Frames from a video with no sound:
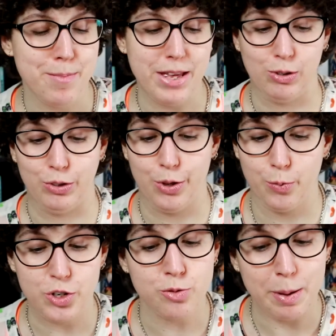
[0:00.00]
Milne,
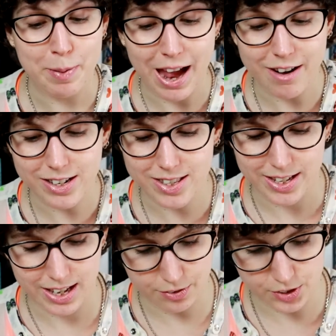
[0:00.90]
which my
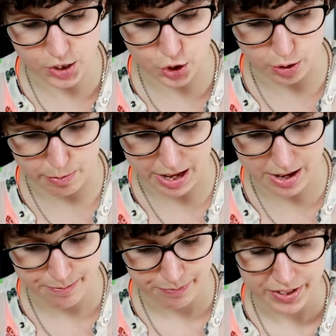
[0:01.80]
parents gifted to
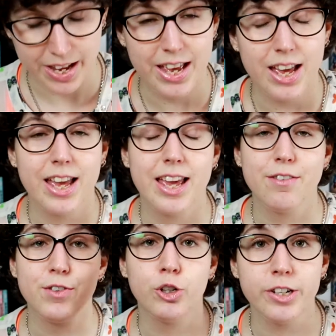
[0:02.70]
me
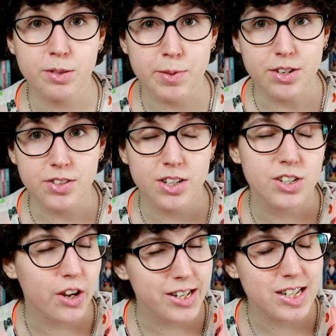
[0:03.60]
for Christmas
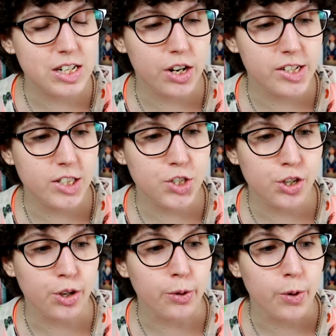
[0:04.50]

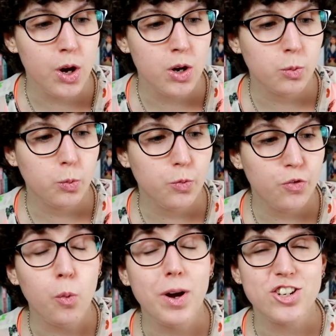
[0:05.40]
1992,
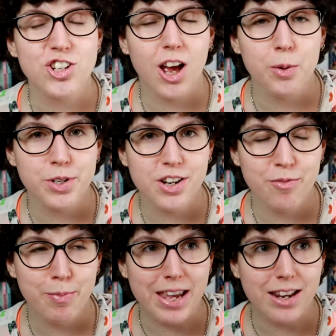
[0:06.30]
for which I would
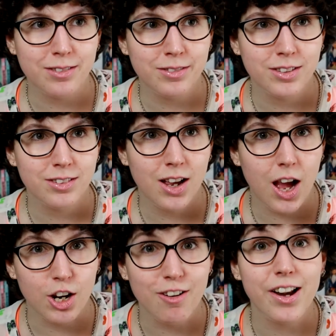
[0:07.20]
have been
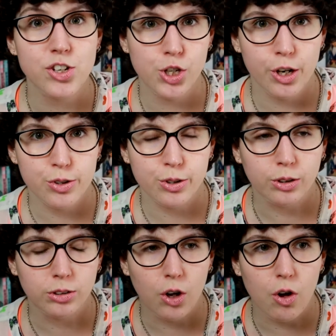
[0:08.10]
a grand
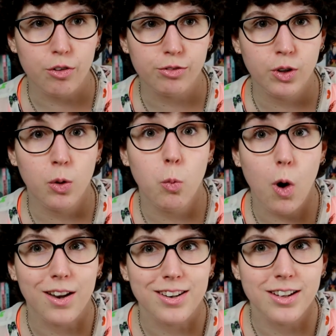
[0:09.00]
total of
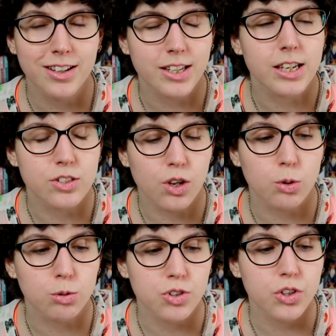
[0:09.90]
1 year
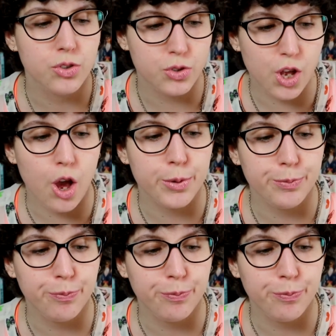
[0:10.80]
old. So